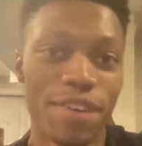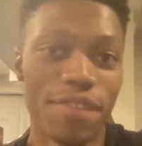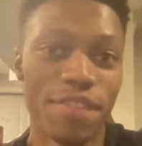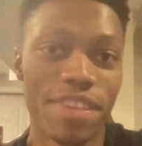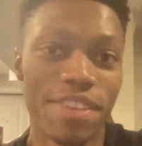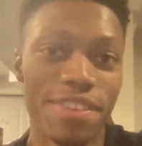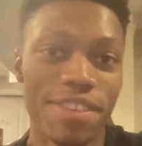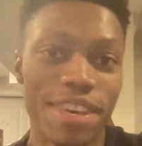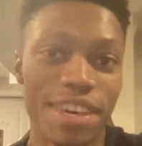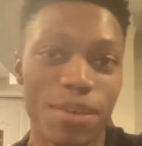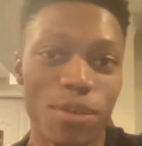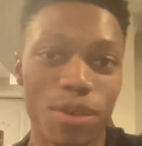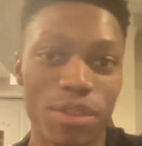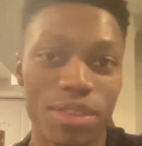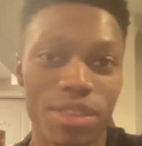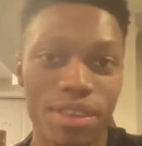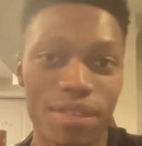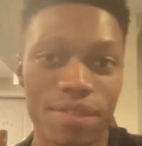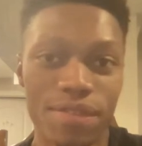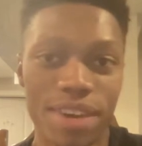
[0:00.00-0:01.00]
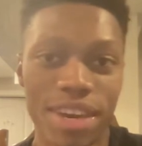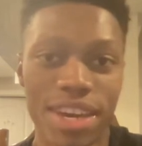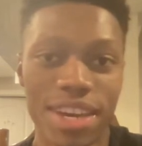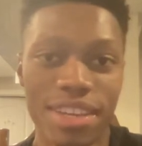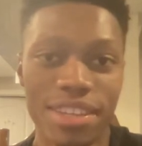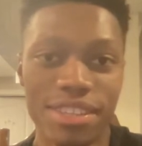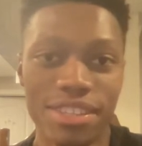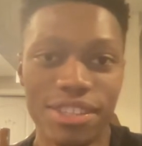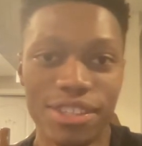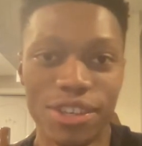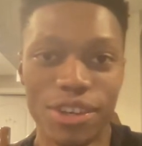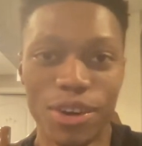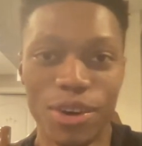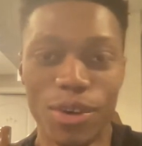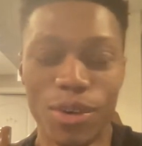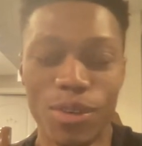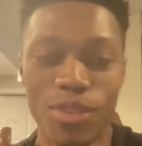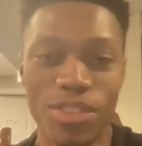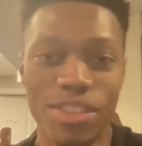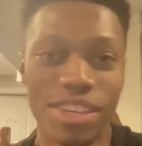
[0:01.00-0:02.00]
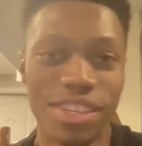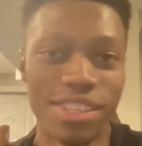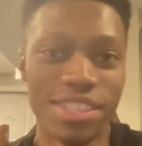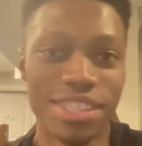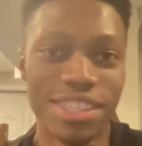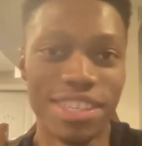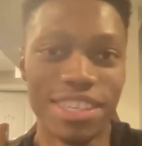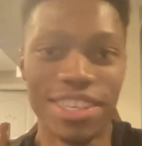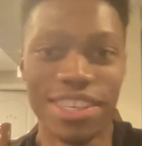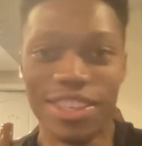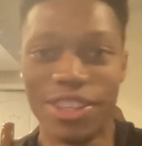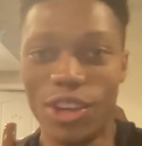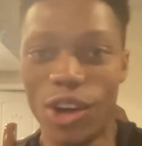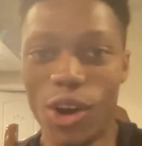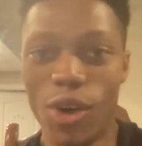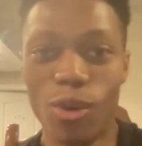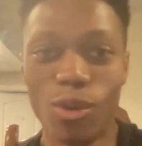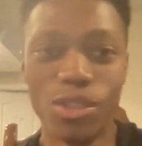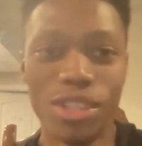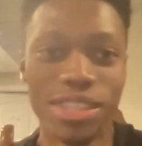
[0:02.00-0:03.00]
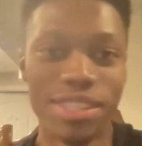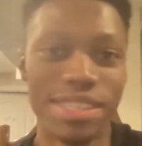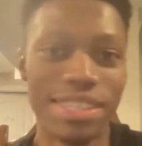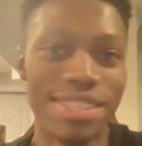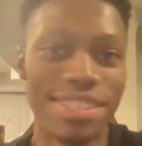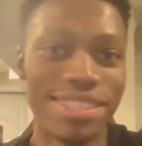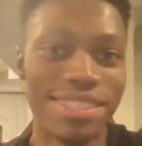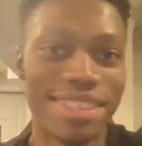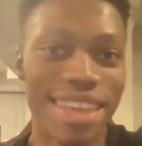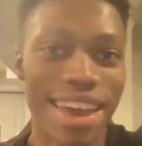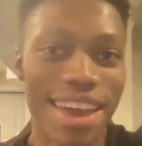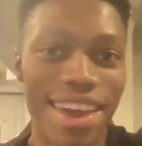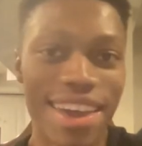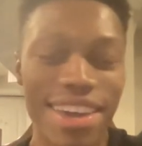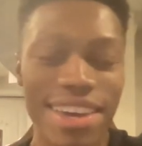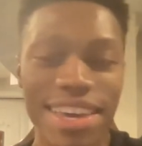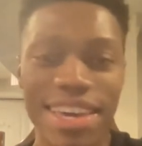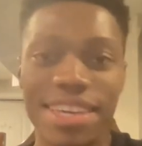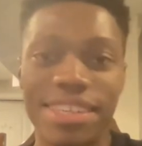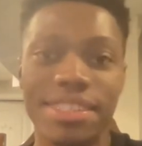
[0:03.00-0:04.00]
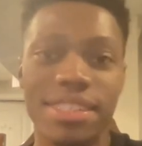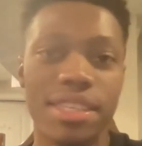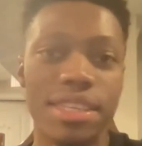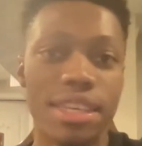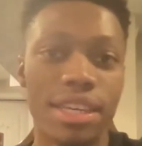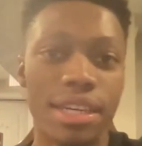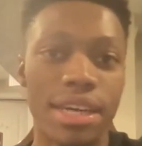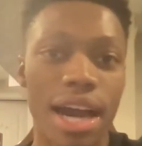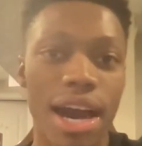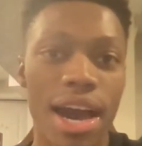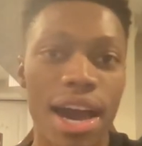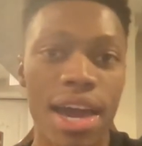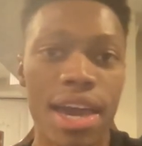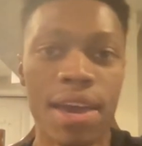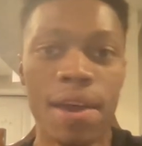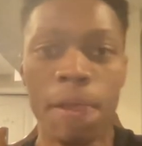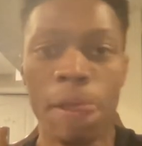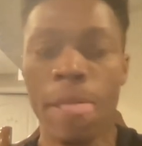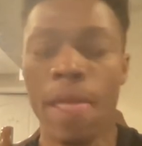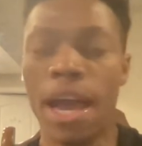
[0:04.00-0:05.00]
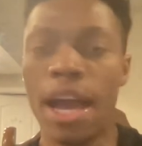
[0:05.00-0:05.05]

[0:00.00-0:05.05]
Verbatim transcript: 50 thing with the fans. You know, does he go? Does he stay? Is he the guy?